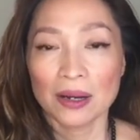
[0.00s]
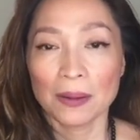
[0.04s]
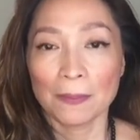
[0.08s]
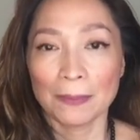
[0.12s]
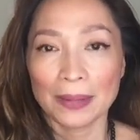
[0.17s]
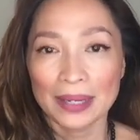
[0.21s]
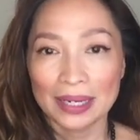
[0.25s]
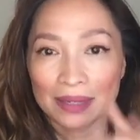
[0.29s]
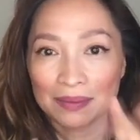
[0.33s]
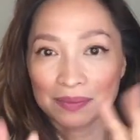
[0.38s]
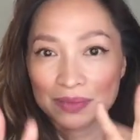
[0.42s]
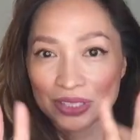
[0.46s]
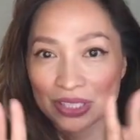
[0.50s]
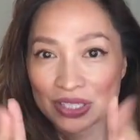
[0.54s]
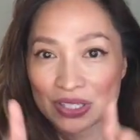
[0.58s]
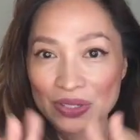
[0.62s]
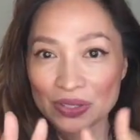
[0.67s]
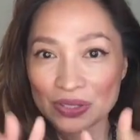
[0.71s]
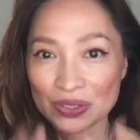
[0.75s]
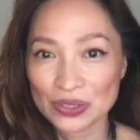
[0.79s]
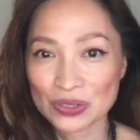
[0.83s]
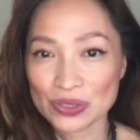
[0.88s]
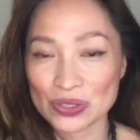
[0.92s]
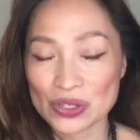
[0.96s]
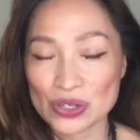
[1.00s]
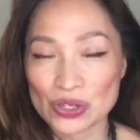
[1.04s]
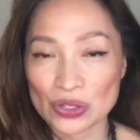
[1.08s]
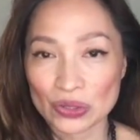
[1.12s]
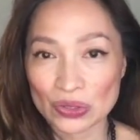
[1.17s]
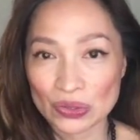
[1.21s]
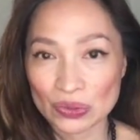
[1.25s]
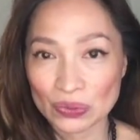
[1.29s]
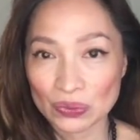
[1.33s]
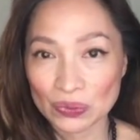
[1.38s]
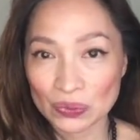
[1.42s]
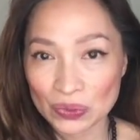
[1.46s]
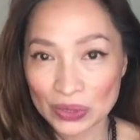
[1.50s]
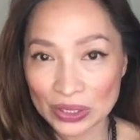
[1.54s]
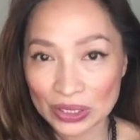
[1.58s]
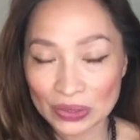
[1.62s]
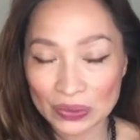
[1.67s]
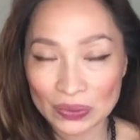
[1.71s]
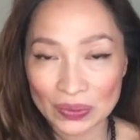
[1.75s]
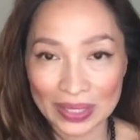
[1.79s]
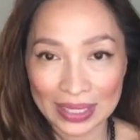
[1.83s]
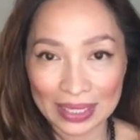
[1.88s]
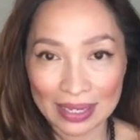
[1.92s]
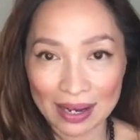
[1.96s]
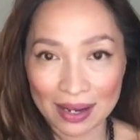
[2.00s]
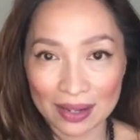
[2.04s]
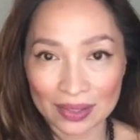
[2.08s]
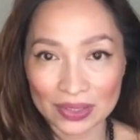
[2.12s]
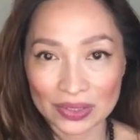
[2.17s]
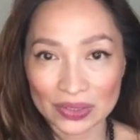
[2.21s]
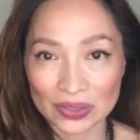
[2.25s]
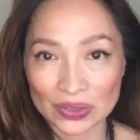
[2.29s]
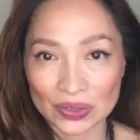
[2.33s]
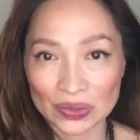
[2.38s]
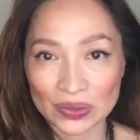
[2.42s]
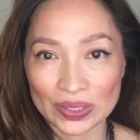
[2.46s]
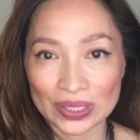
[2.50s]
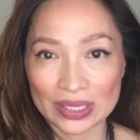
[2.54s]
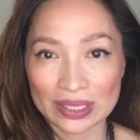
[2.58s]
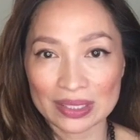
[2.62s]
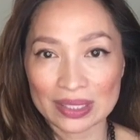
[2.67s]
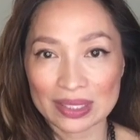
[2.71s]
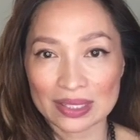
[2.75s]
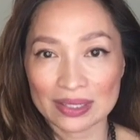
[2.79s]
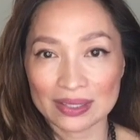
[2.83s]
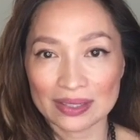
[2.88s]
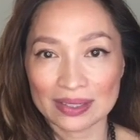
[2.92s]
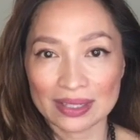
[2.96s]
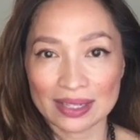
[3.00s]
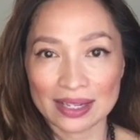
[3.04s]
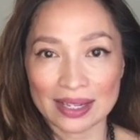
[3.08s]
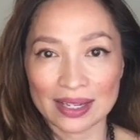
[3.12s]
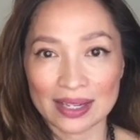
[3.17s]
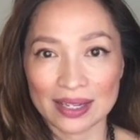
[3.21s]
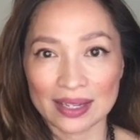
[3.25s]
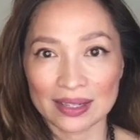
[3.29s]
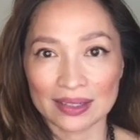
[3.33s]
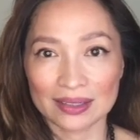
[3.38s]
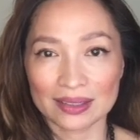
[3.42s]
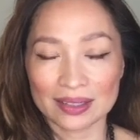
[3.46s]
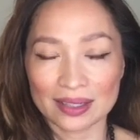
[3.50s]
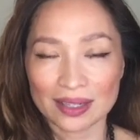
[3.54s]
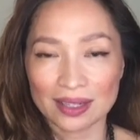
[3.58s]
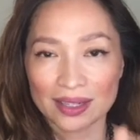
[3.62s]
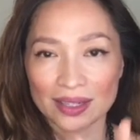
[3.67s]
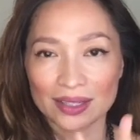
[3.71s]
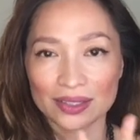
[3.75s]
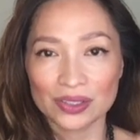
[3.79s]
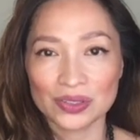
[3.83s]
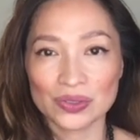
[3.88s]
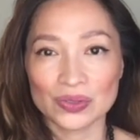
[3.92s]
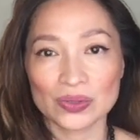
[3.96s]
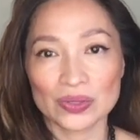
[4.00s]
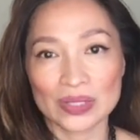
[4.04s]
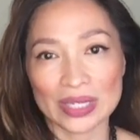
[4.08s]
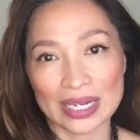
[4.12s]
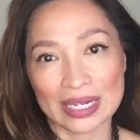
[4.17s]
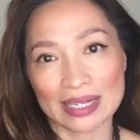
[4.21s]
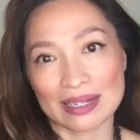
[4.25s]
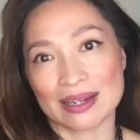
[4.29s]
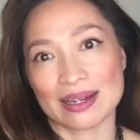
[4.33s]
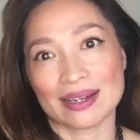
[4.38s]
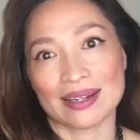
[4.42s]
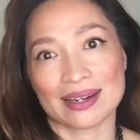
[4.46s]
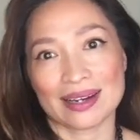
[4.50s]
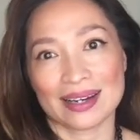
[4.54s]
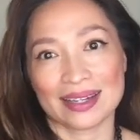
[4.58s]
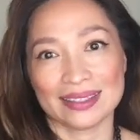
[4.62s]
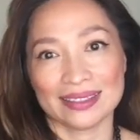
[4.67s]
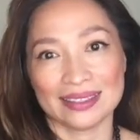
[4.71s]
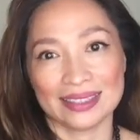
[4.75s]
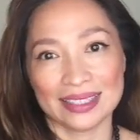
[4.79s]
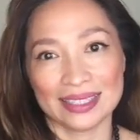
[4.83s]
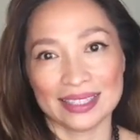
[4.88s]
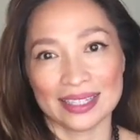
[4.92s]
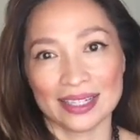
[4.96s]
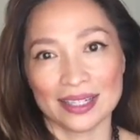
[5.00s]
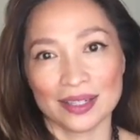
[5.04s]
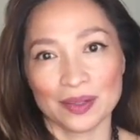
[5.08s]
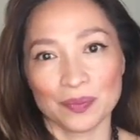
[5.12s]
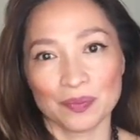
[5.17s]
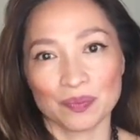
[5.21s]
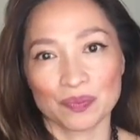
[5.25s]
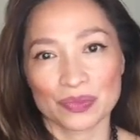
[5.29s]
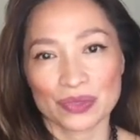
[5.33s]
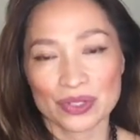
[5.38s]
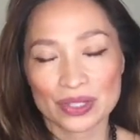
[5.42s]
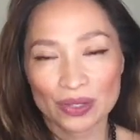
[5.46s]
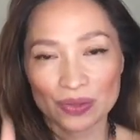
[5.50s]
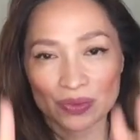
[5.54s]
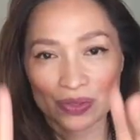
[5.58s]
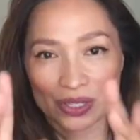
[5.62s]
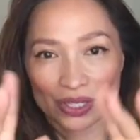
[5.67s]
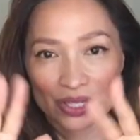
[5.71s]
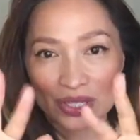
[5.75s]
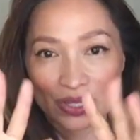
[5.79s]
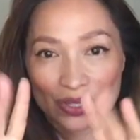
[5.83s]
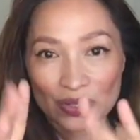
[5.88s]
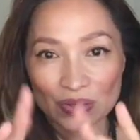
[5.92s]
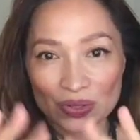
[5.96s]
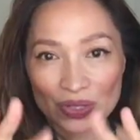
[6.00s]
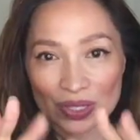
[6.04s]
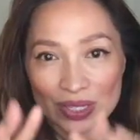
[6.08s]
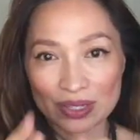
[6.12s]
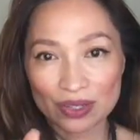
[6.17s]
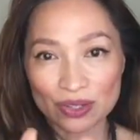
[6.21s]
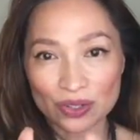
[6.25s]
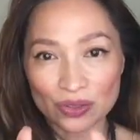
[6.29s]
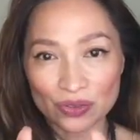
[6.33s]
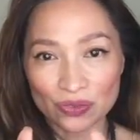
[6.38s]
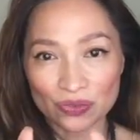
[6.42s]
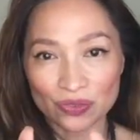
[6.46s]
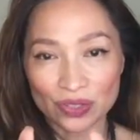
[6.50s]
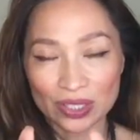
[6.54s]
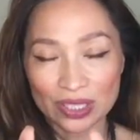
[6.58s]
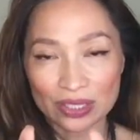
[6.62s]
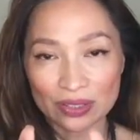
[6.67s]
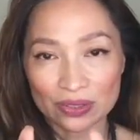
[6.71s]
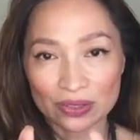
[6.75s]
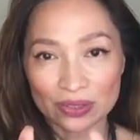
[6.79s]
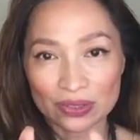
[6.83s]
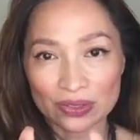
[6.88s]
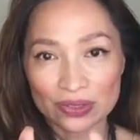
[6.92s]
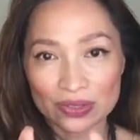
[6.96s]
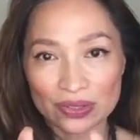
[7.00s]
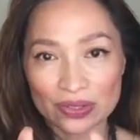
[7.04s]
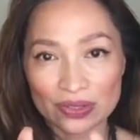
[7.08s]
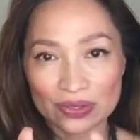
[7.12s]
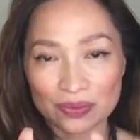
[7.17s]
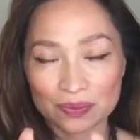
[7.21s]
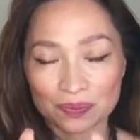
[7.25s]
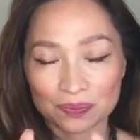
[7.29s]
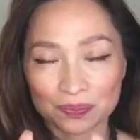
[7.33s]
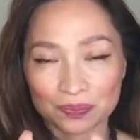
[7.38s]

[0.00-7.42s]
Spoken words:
But I'm just going to show you real quick how to do it so that you get an idea. So just using your fingers